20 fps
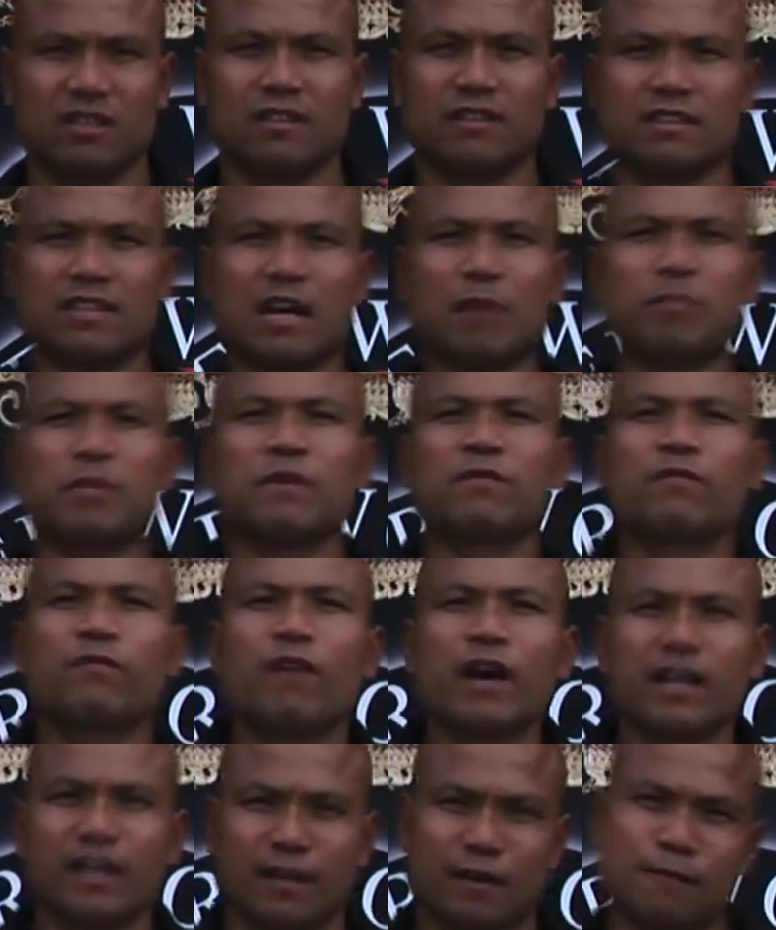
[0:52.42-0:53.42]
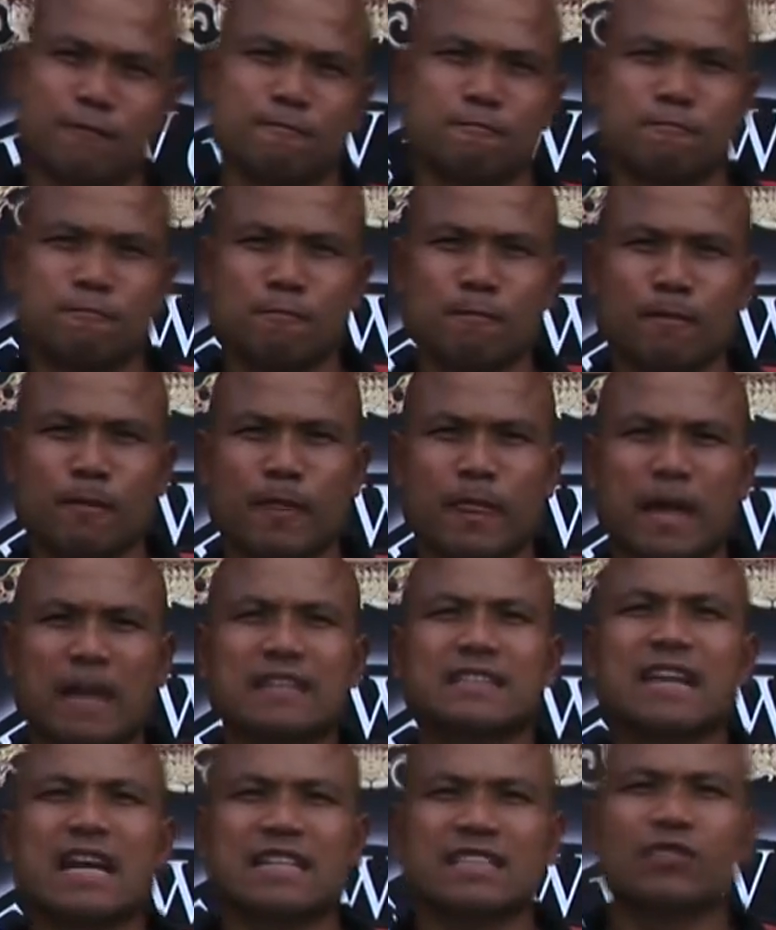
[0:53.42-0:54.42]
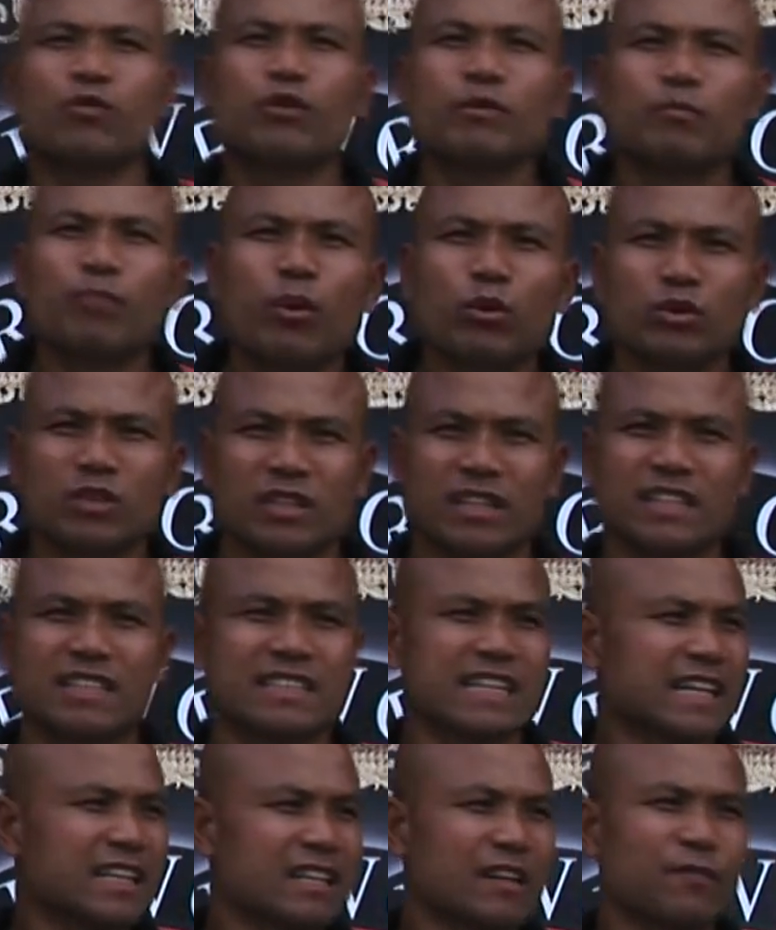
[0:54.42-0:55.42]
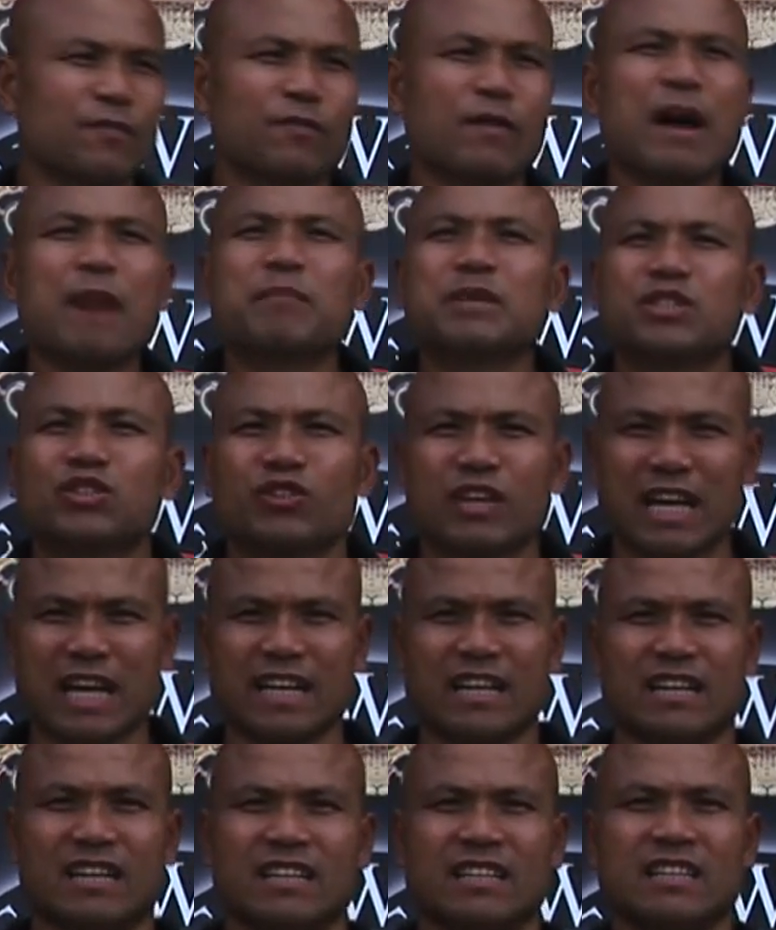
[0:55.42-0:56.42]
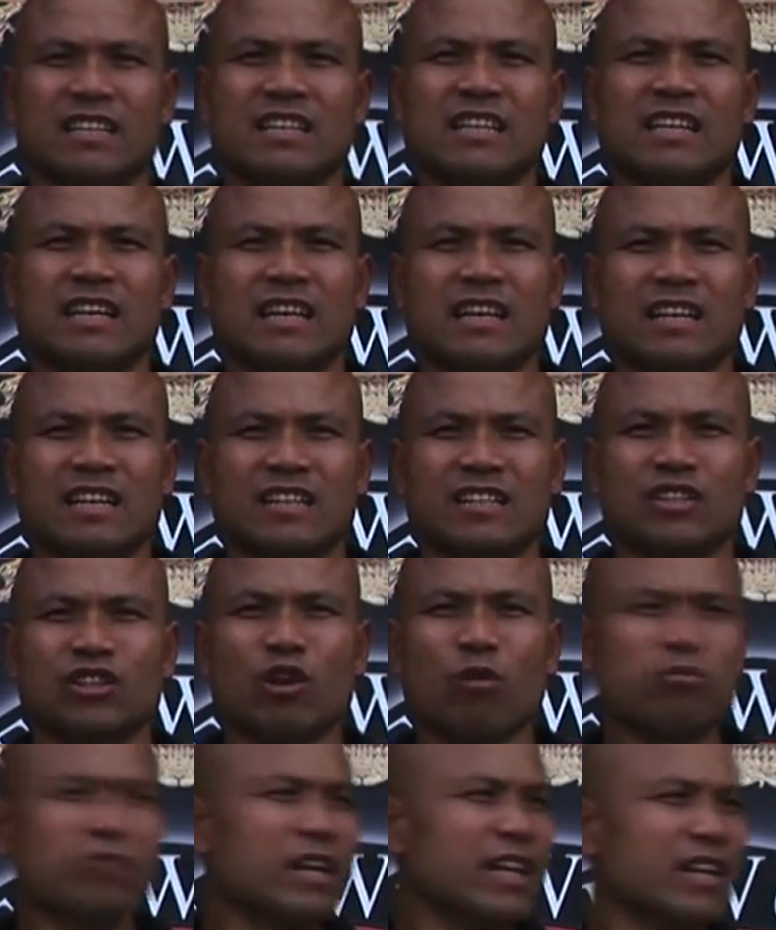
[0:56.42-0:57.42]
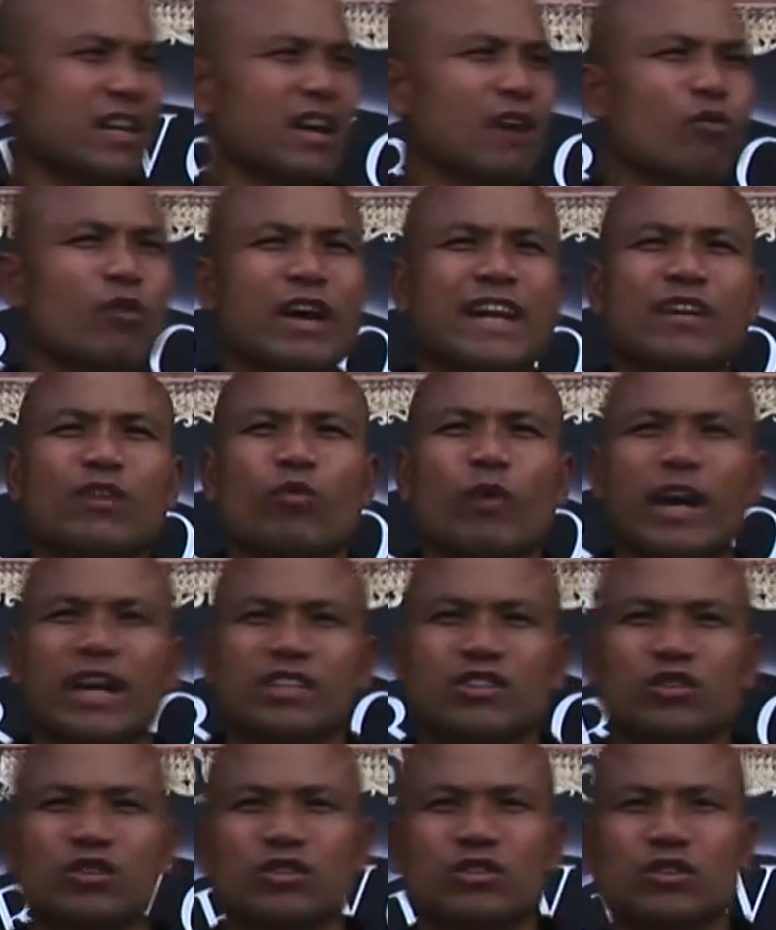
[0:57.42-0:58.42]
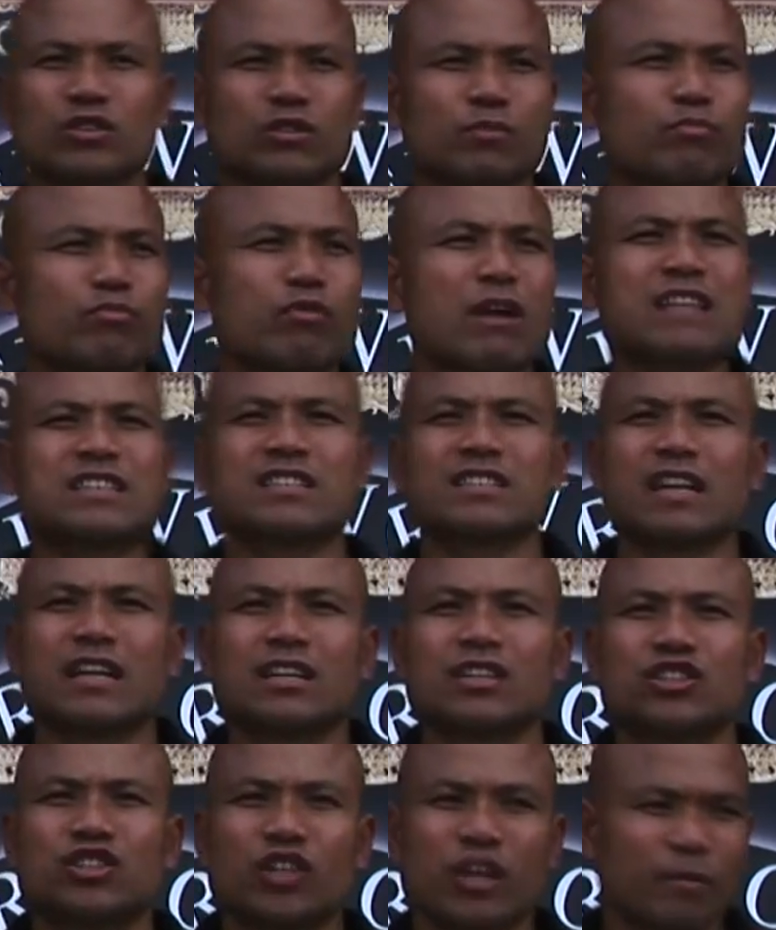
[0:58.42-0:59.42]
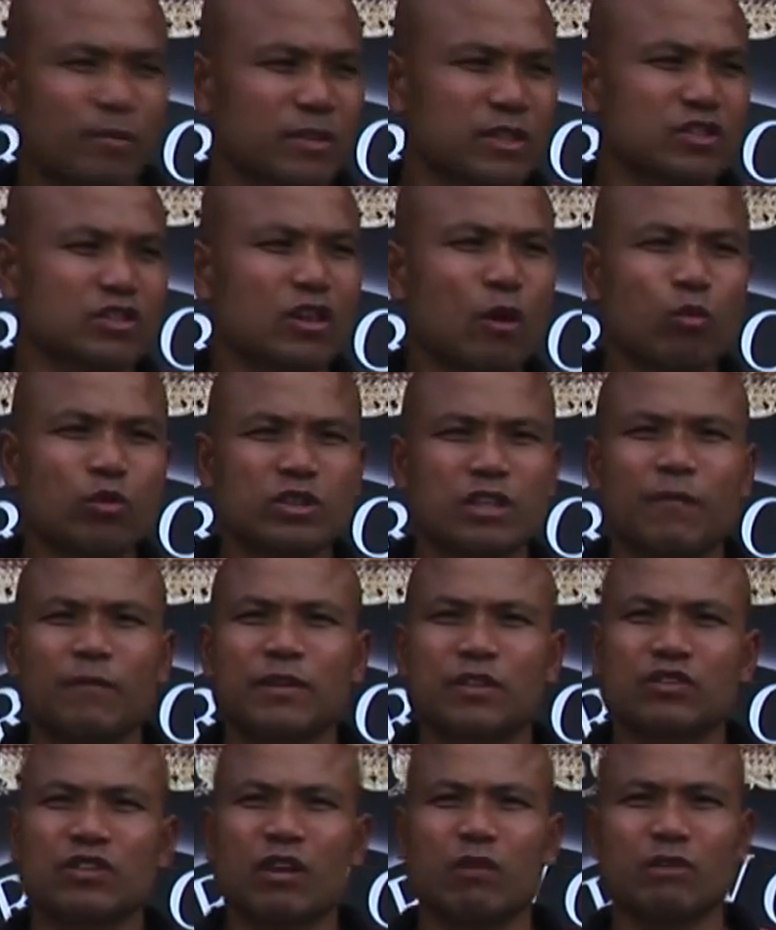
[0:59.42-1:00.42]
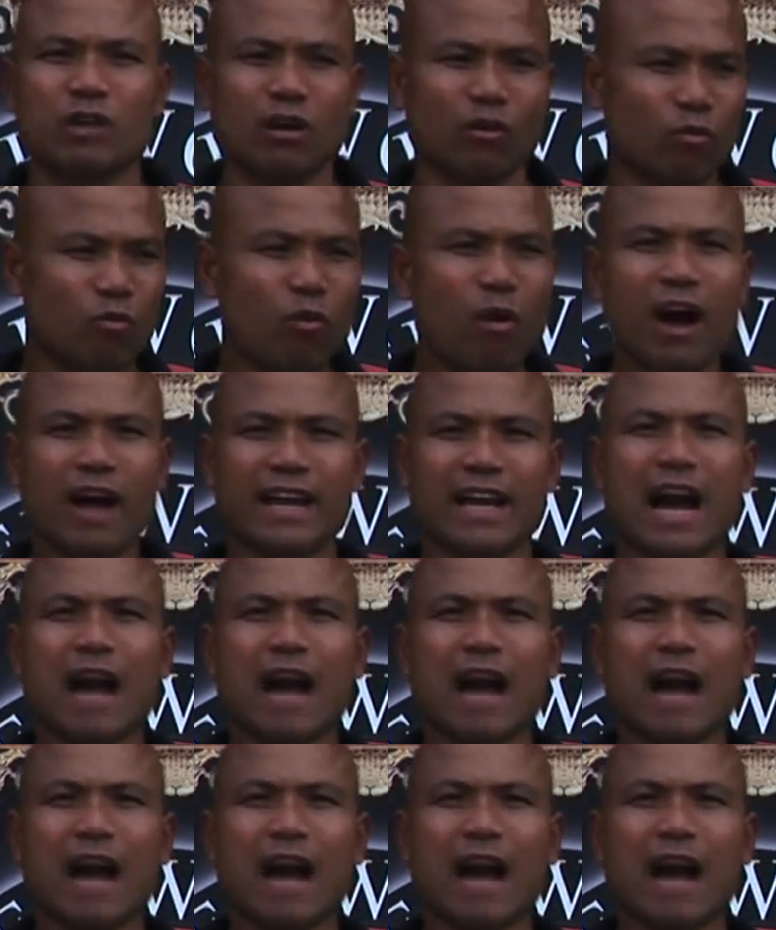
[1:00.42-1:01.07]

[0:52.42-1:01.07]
That'll be fun. And that's so important. It's get the family together. You don't need to go anywhere to practice on the gym and do something you don't know. Why?